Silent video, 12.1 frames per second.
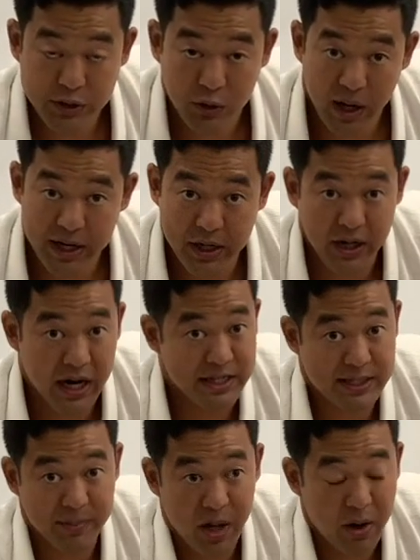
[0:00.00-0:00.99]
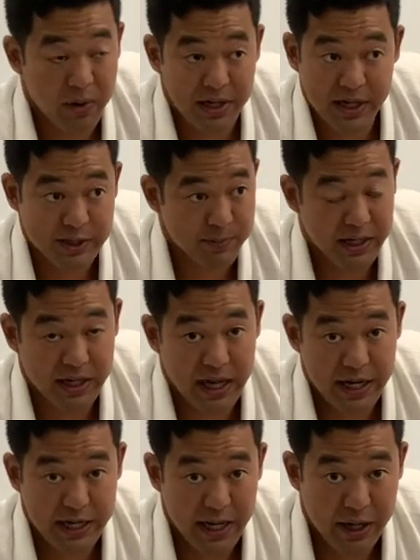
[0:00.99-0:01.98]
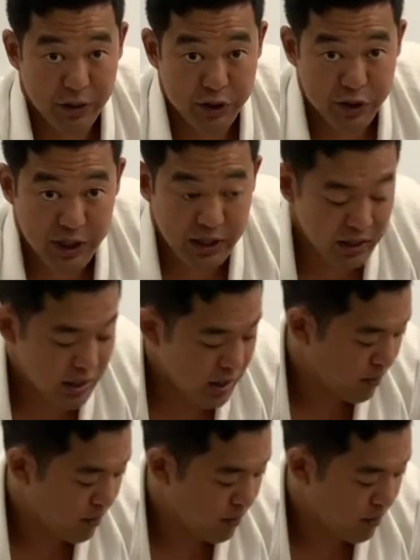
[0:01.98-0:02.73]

So right here, guys, I'm not really expending any energy,